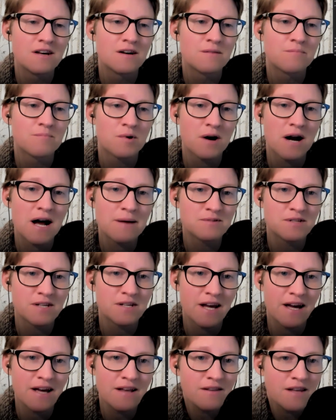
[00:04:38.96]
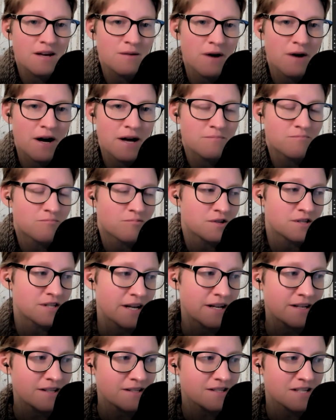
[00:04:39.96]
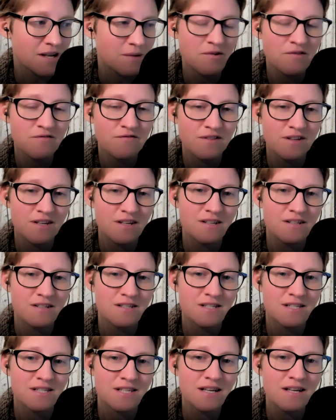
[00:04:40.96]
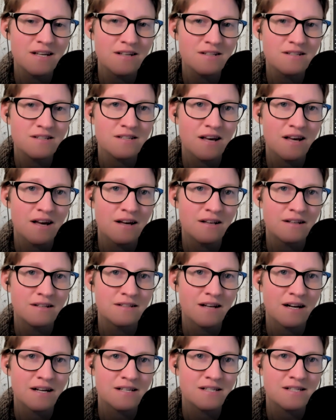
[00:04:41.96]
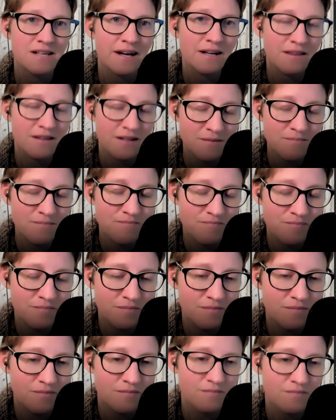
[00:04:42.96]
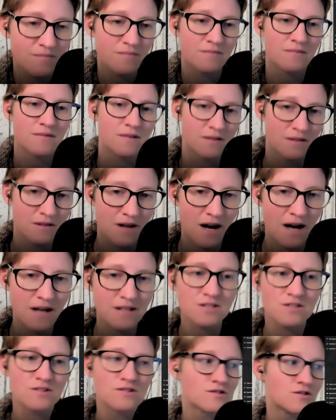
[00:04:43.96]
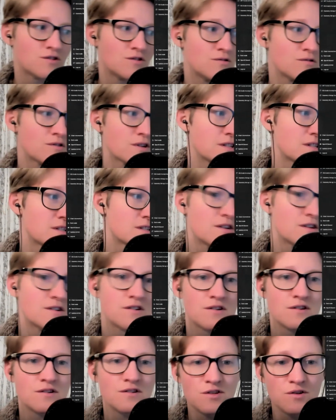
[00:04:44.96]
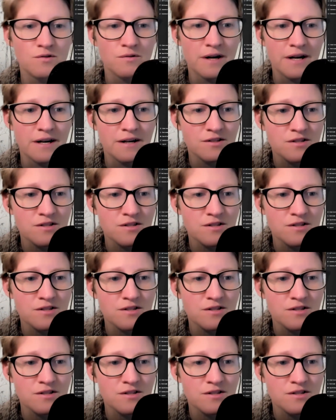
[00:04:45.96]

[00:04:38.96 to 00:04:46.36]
Perhaps again, they might present some of these scenes and dissect them. Lots to consider doing.